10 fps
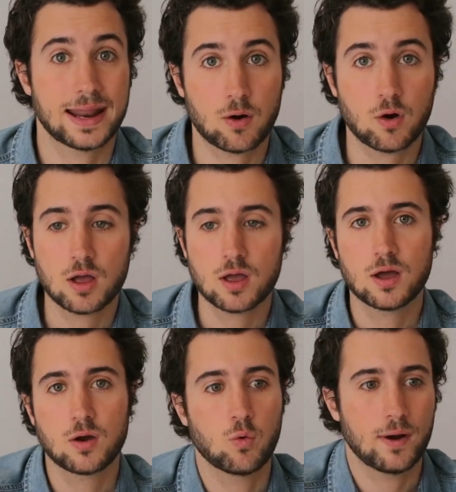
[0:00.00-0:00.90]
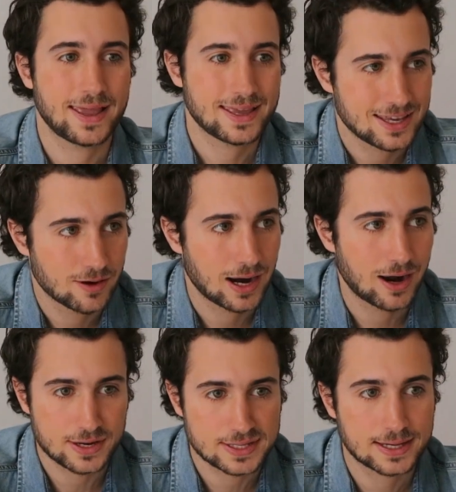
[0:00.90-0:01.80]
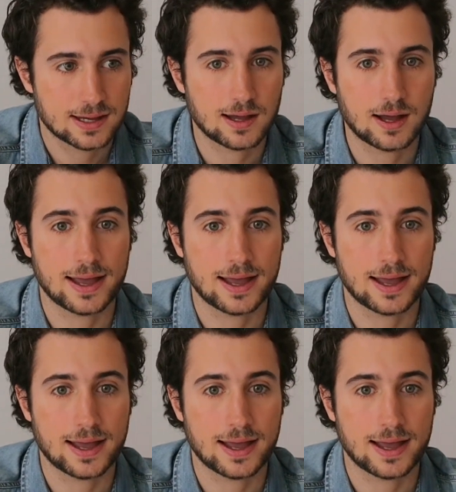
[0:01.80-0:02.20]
Now, when I hear ahorita,